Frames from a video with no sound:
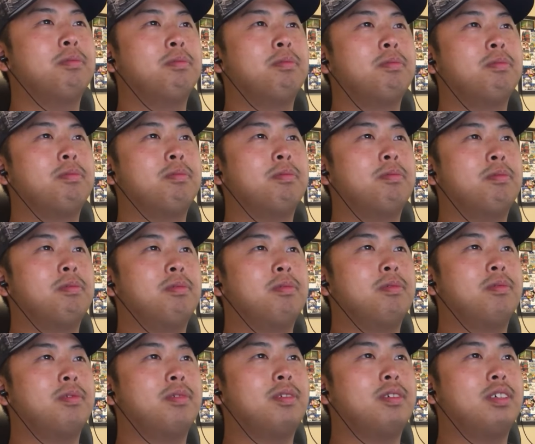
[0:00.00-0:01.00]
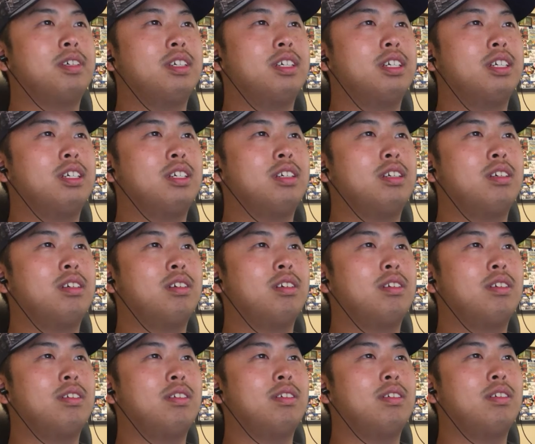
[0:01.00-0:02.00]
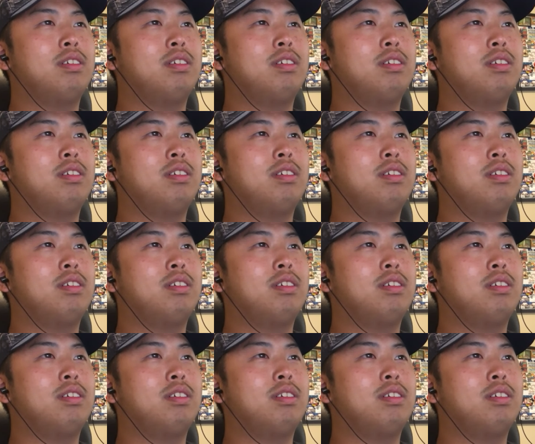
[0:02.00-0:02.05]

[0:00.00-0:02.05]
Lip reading: (no one is talking)